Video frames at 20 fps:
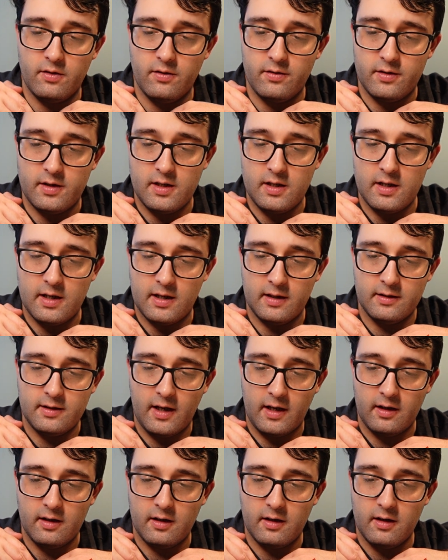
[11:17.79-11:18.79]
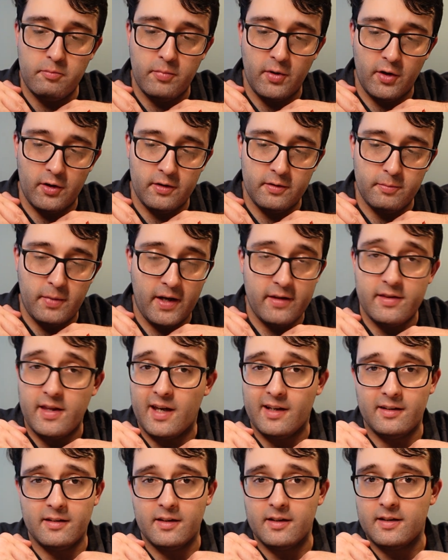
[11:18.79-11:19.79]
the tank, but by
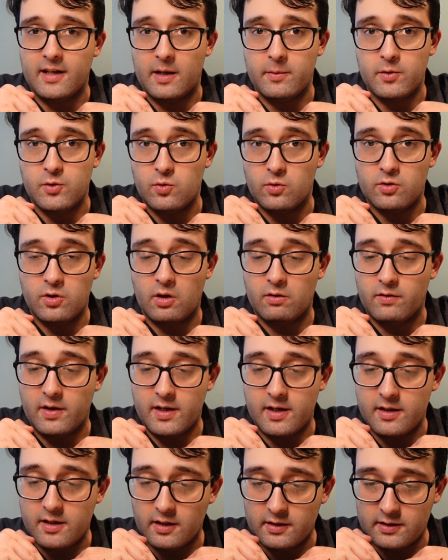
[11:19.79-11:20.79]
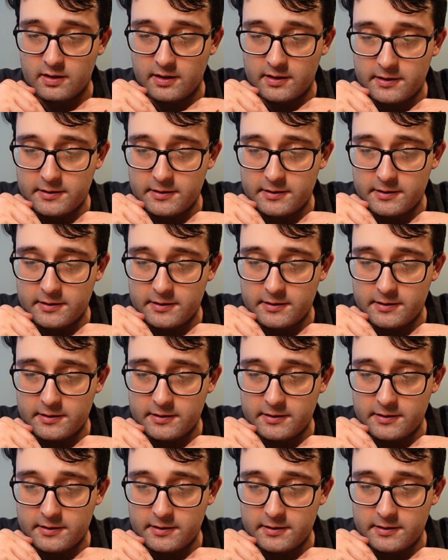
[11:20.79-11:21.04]
then the damage was already done.